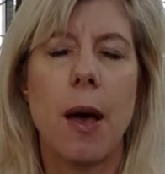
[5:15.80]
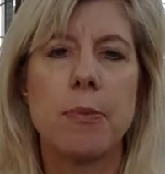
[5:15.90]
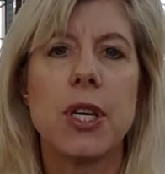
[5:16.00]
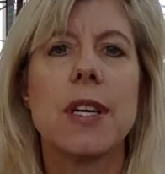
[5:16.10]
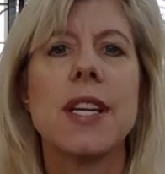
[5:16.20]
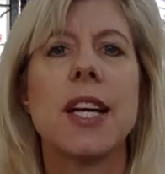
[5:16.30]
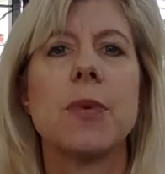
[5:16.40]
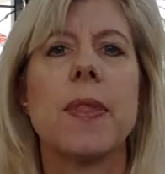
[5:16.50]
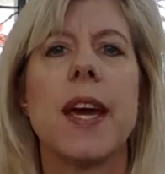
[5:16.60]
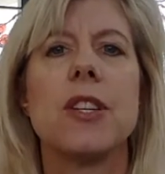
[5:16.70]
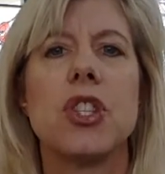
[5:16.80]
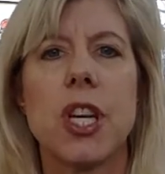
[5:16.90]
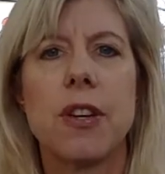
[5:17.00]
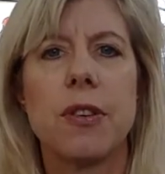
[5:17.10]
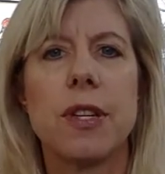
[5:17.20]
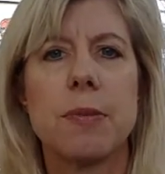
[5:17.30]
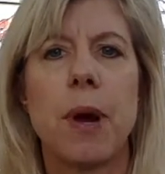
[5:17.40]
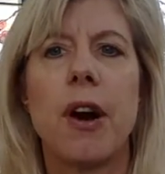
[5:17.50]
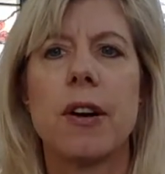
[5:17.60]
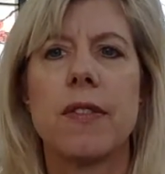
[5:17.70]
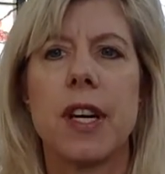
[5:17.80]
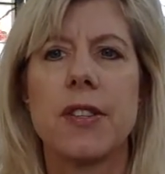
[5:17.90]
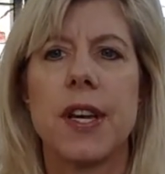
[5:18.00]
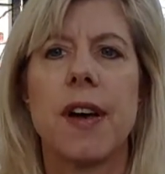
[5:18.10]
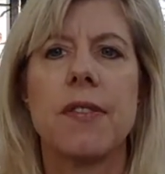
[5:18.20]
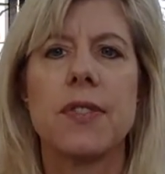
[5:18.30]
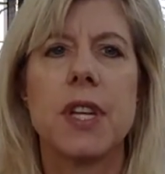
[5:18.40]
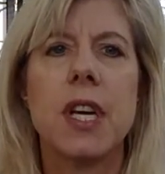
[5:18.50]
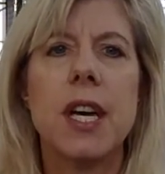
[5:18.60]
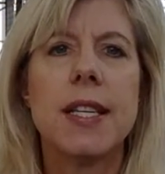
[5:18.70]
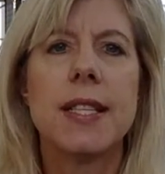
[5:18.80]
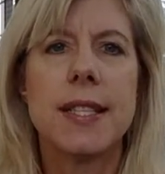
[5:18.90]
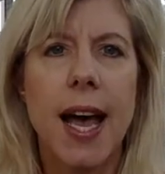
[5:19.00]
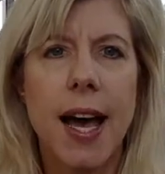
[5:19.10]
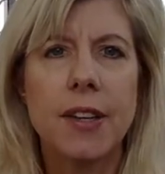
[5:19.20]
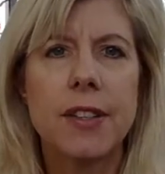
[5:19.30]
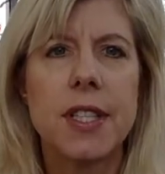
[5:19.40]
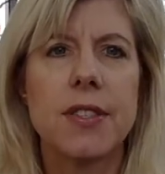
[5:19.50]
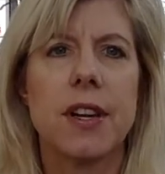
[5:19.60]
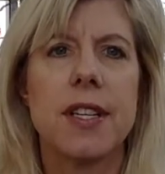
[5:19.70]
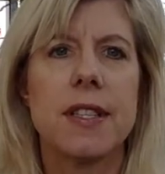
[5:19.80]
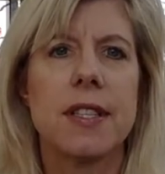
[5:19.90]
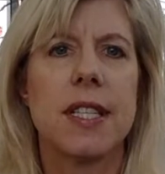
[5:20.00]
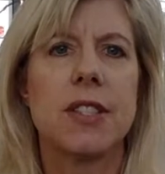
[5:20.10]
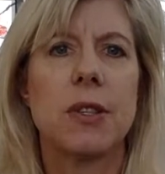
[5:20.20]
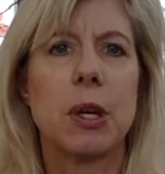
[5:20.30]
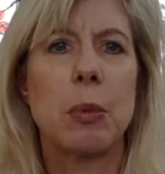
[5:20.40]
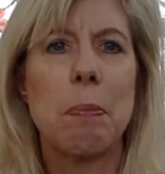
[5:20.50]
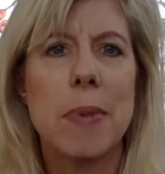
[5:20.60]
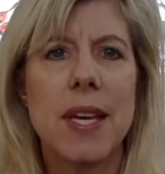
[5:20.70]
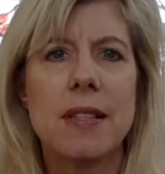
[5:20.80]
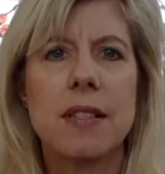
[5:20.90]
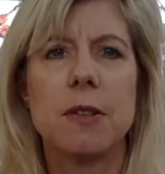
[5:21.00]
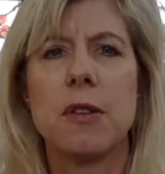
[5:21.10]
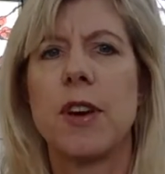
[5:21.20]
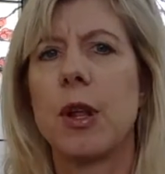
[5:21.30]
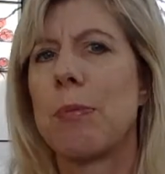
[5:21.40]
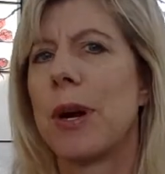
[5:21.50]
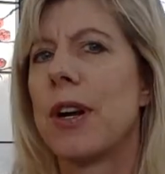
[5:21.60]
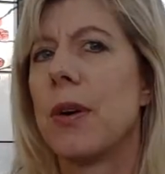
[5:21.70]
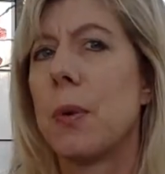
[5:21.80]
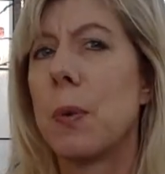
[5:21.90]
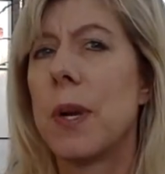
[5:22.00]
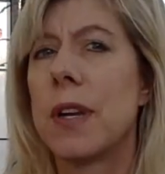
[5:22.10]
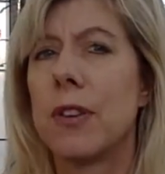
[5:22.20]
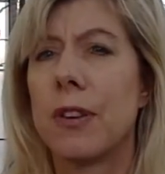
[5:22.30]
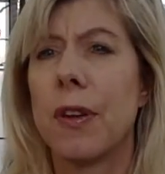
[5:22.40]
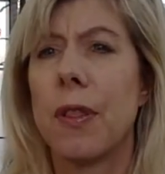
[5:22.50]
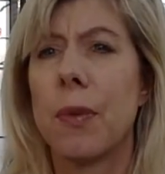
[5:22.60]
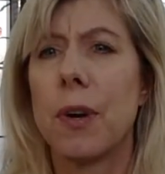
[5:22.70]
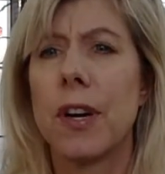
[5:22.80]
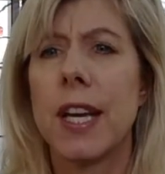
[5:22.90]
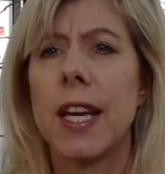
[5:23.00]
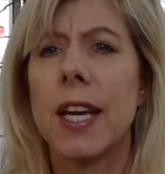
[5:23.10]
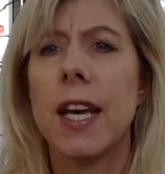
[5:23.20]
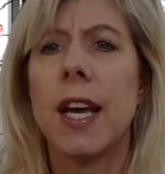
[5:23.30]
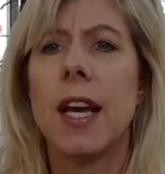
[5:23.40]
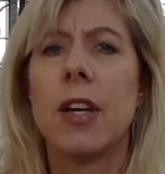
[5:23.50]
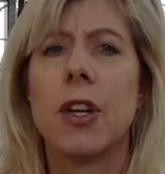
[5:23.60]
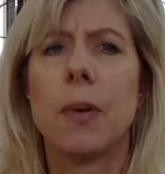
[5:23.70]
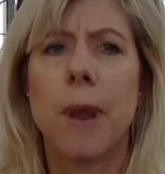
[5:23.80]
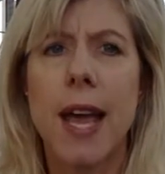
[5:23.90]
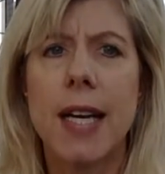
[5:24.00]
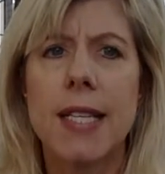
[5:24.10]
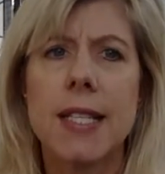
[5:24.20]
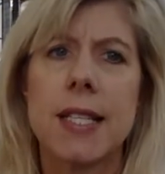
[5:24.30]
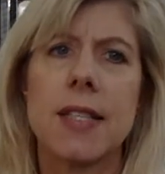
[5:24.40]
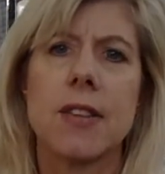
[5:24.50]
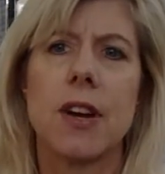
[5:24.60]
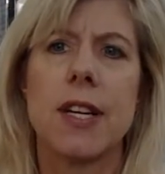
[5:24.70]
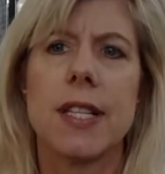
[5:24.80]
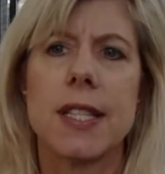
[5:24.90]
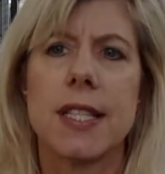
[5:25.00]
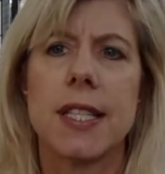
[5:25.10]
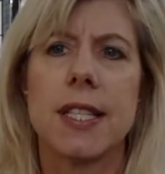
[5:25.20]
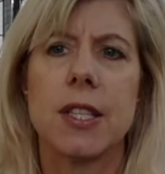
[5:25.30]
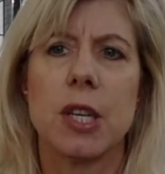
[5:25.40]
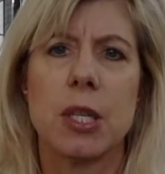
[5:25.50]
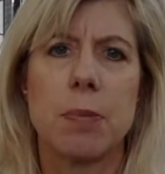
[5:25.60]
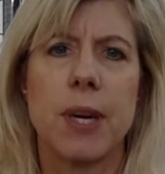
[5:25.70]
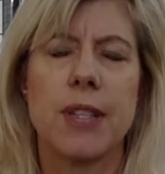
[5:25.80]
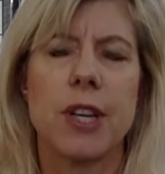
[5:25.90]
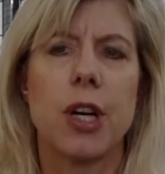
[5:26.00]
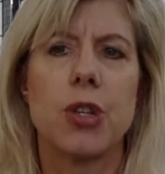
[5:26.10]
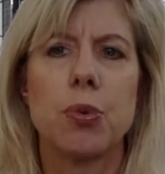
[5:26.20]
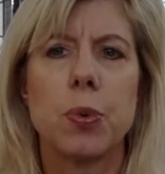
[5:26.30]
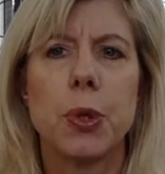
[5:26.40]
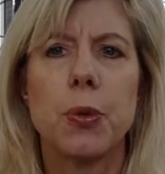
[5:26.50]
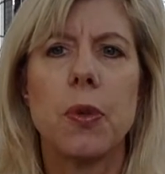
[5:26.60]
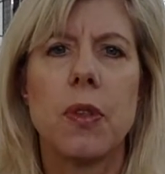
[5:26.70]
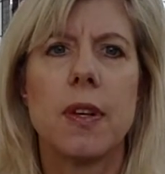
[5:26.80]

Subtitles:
to connect with that generous part of ourselves. Saturn is our instinct to commit, to develop our own inner authority. Uranus is our instinct to express our truth.